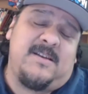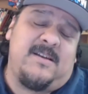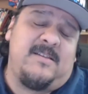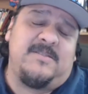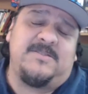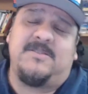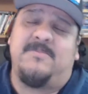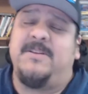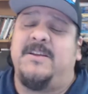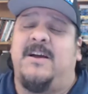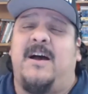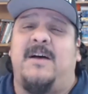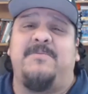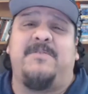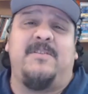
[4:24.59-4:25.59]
There's so many
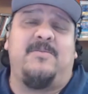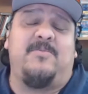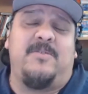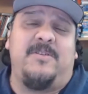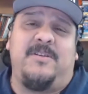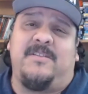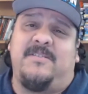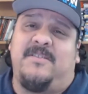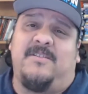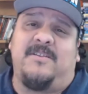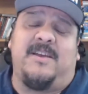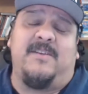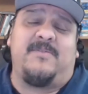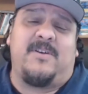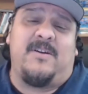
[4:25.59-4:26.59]
options where you can sell
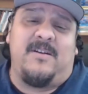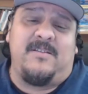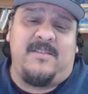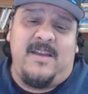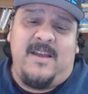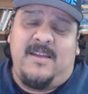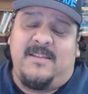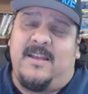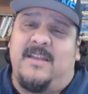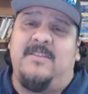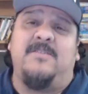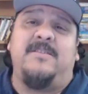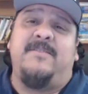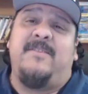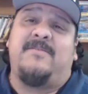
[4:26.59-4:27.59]
gift cards that
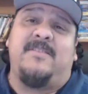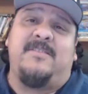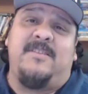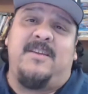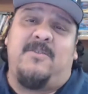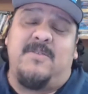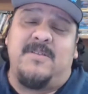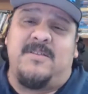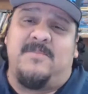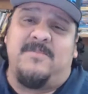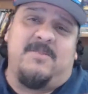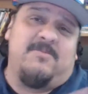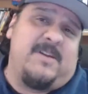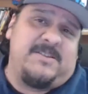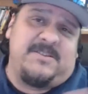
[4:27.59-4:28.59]
you don't even have to deal with them.
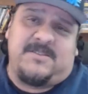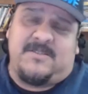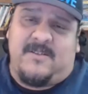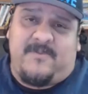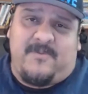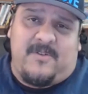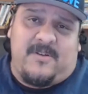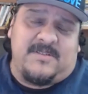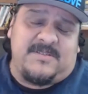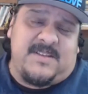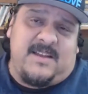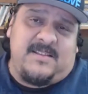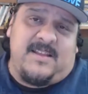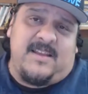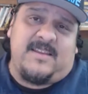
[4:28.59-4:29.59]
You register for a
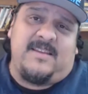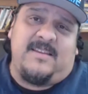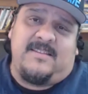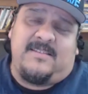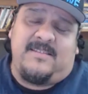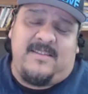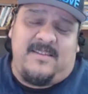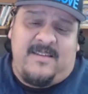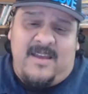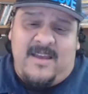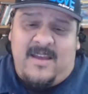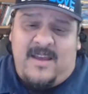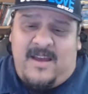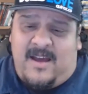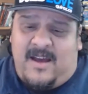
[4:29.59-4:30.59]
site like
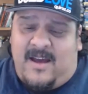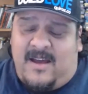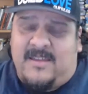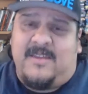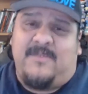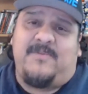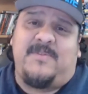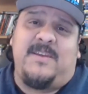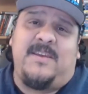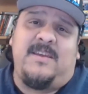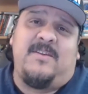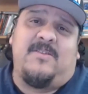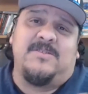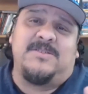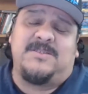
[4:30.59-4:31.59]

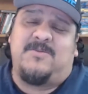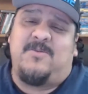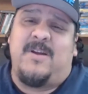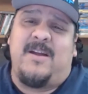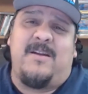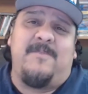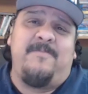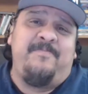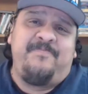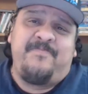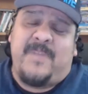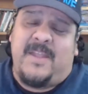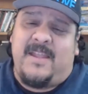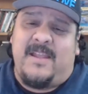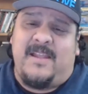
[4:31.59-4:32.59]
Yifty or Square,
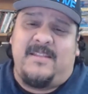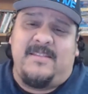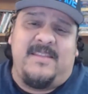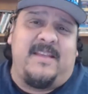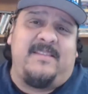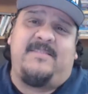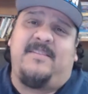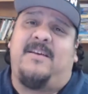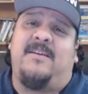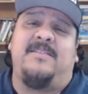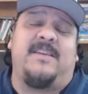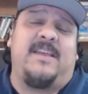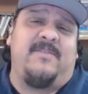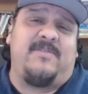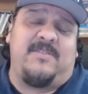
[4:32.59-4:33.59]
and they sell
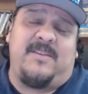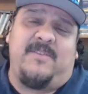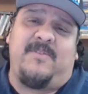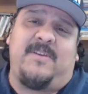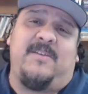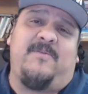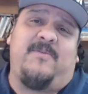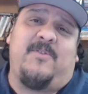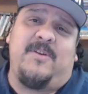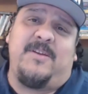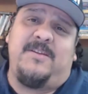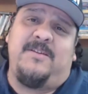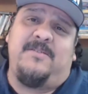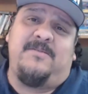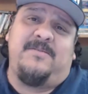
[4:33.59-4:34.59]
the gift certificate for
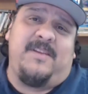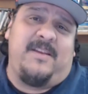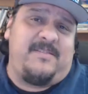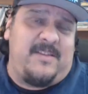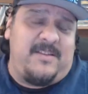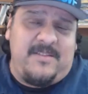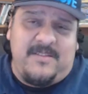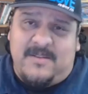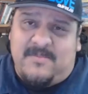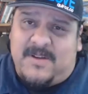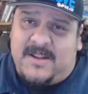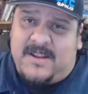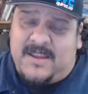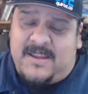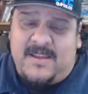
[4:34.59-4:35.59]
you. They send you the
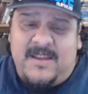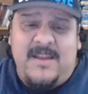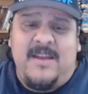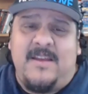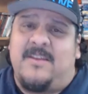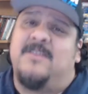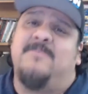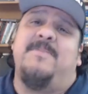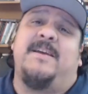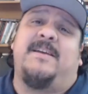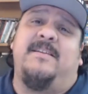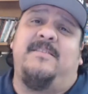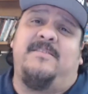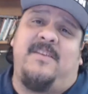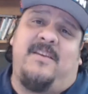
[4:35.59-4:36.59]
money. You're
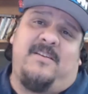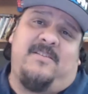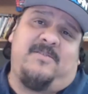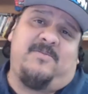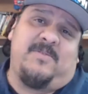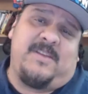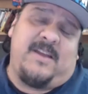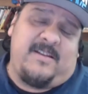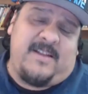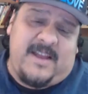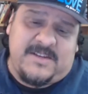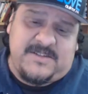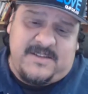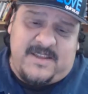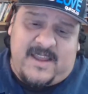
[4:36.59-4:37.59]
making sales without
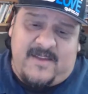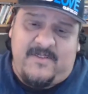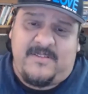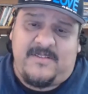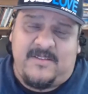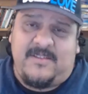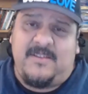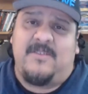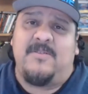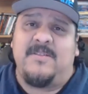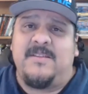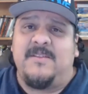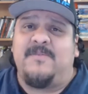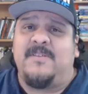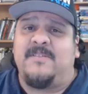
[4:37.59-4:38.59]
actually having to deal
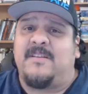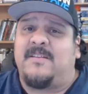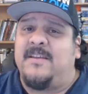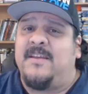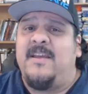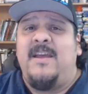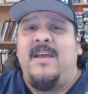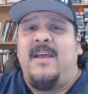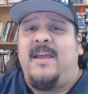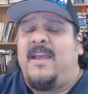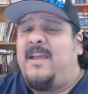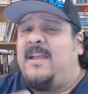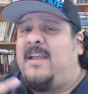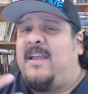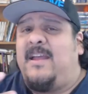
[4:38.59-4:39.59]
with it physically.
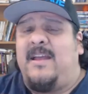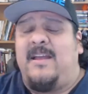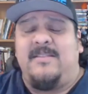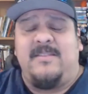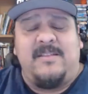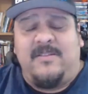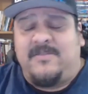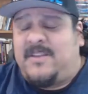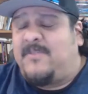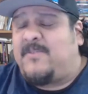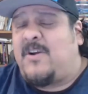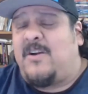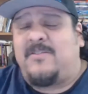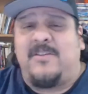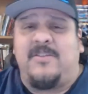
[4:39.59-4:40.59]
And those gift
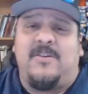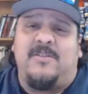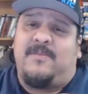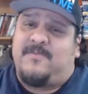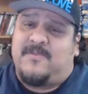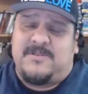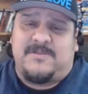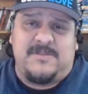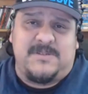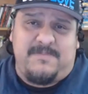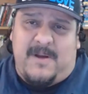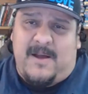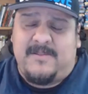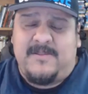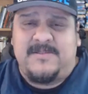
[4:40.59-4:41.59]
cards can go to first
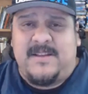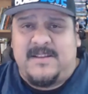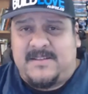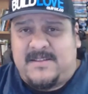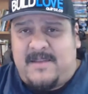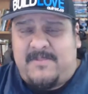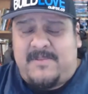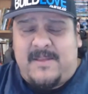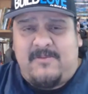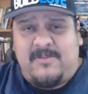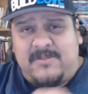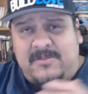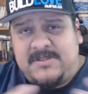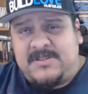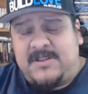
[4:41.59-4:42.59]
responders, that type of thing. We're
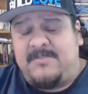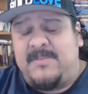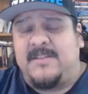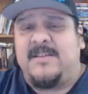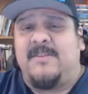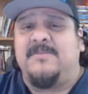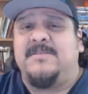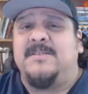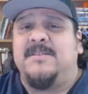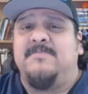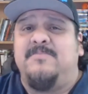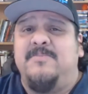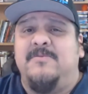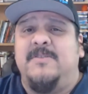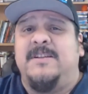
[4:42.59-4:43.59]
doing something like that with the
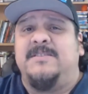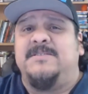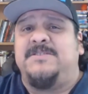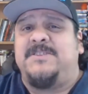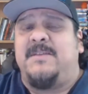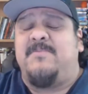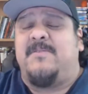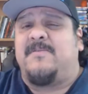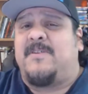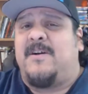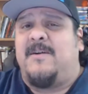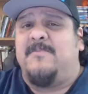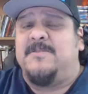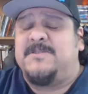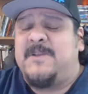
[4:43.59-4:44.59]
Marina Chamber of
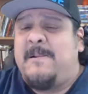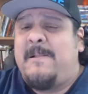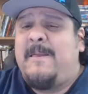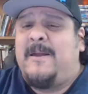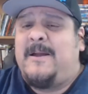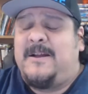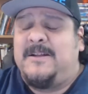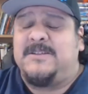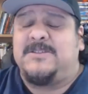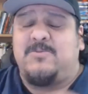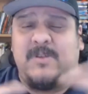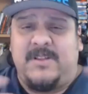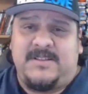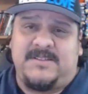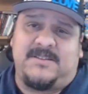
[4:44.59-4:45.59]
Commerce, and it's
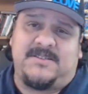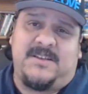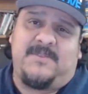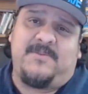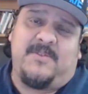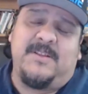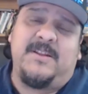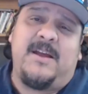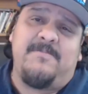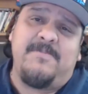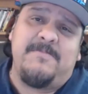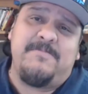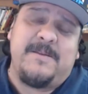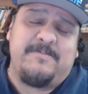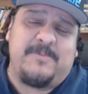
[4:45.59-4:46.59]
really successful in
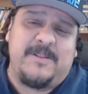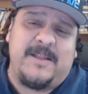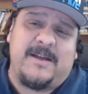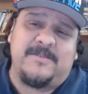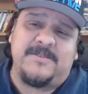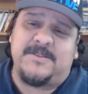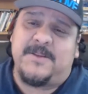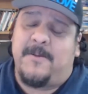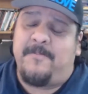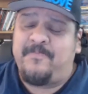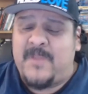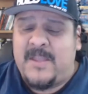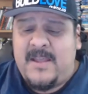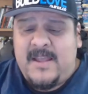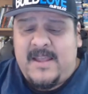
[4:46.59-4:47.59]
helping people out. So
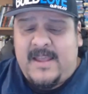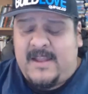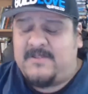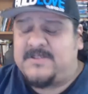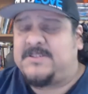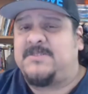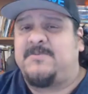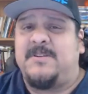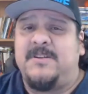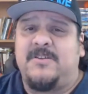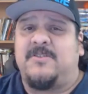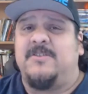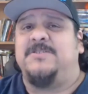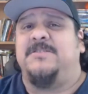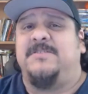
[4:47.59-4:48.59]
anyways, I just want to
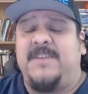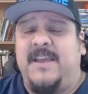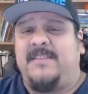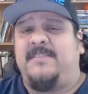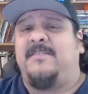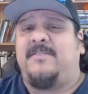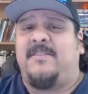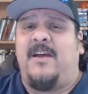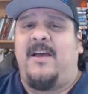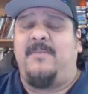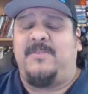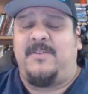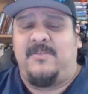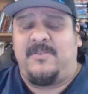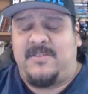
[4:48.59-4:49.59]
encourage you, take this
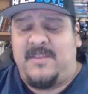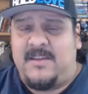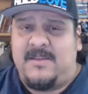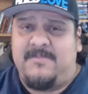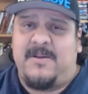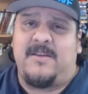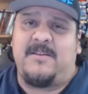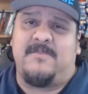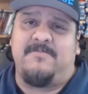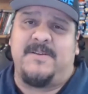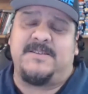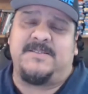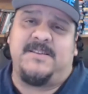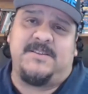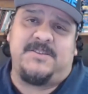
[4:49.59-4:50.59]
time to think about your
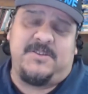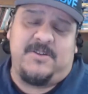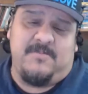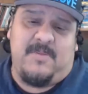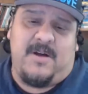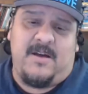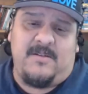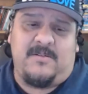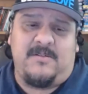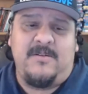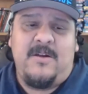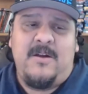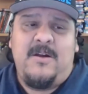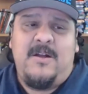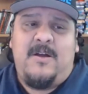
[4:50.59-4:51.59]
business, your model.
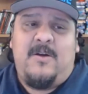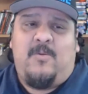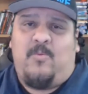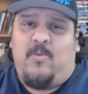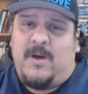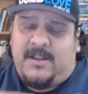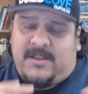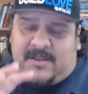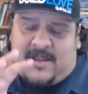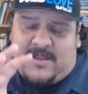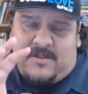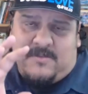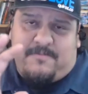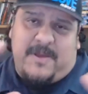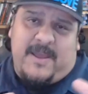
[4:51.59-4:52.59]
What
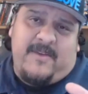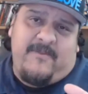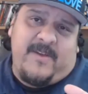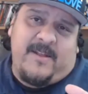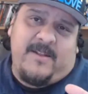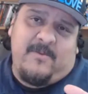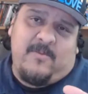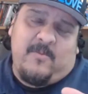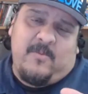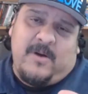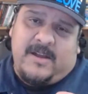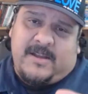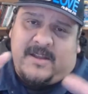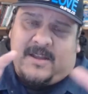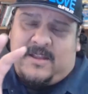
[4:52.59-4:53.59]
can you pivot?
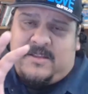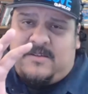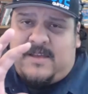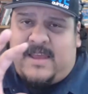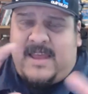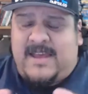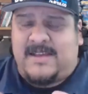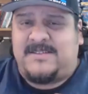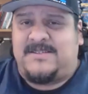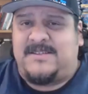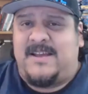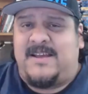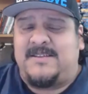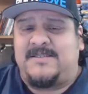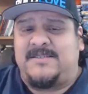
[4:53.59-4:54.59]
What can you
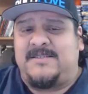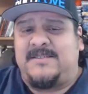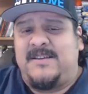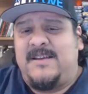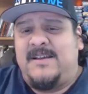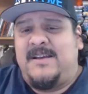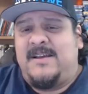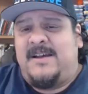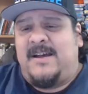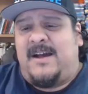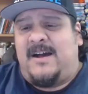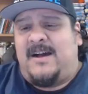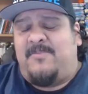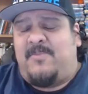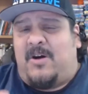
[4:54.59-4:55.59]
access
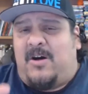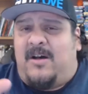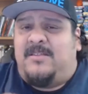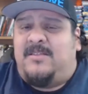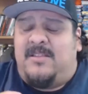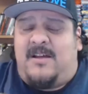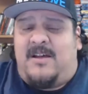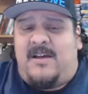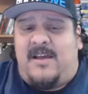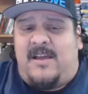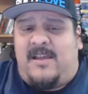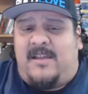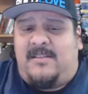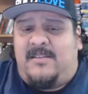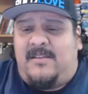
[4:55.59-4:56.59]

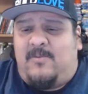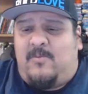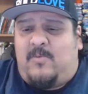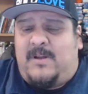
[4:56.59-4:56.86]
online?